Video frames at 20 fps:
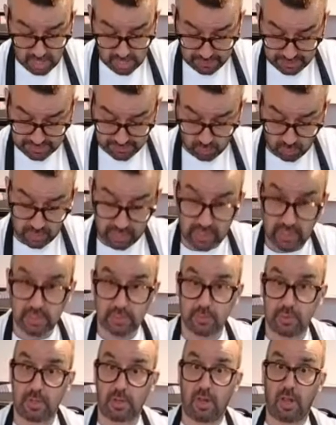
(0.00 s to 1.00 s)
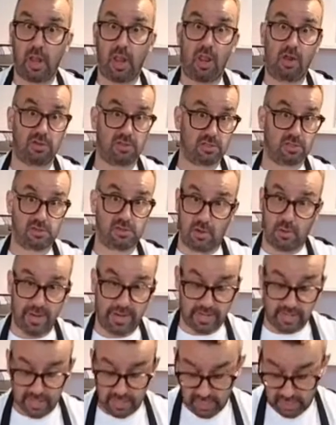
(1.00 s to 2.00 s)
this morning because we've got lots
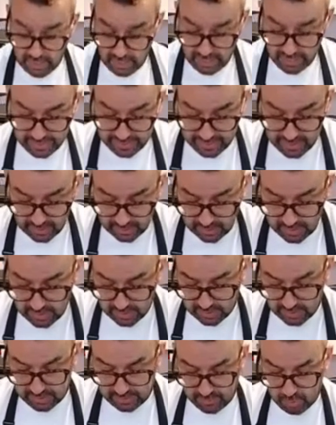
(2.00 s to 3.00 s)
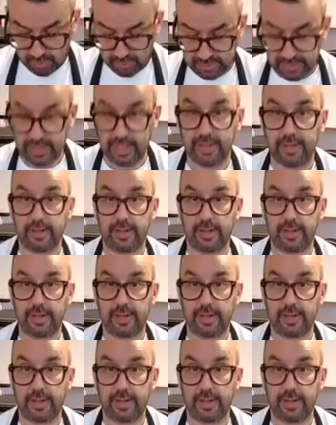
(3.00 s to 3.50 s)
growing in our garden at the moment.